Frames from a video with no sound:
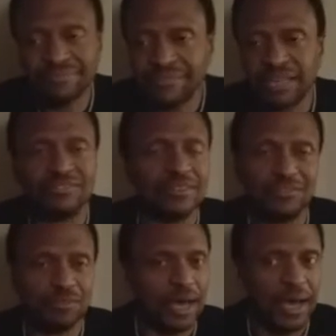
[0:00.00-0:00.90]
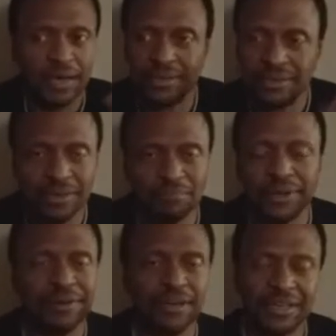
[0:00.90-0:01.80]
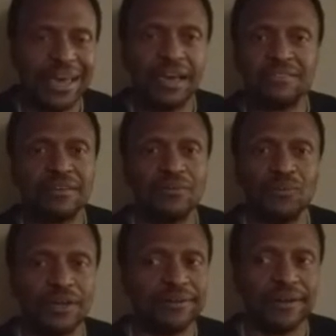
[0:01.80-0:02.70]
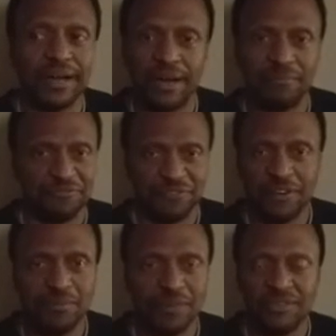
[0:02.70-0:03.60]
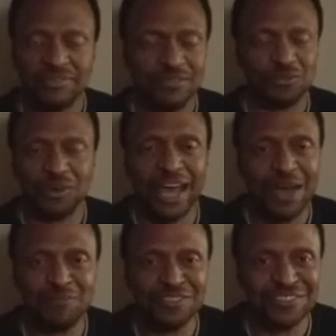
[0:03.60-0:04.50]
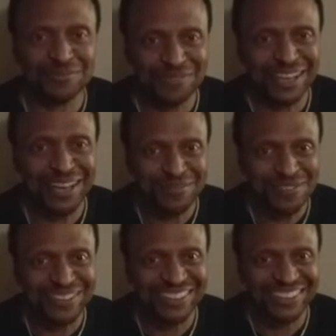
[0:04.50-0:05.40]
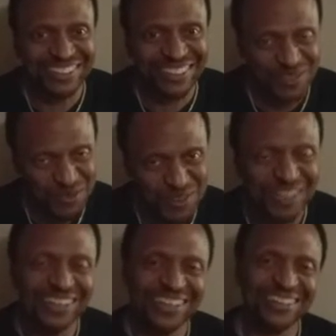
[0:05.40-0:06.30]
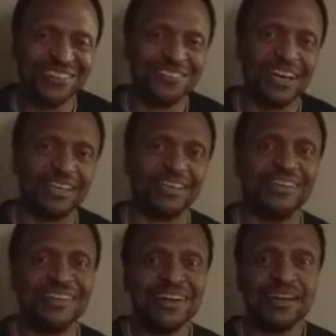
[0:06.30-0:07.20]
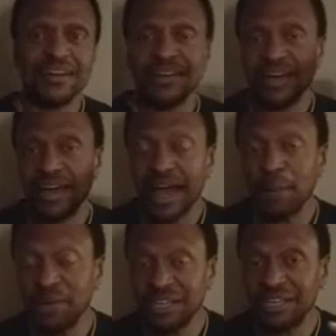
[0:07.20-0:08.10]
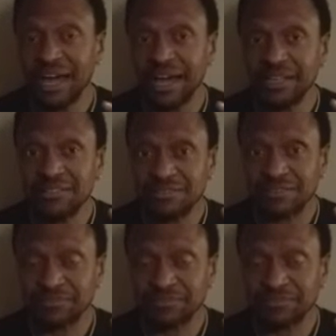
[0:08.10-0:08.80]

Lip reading: That's just my American accent where I'm from. That's just what happens sometimes. Cool? All righty. How many lines?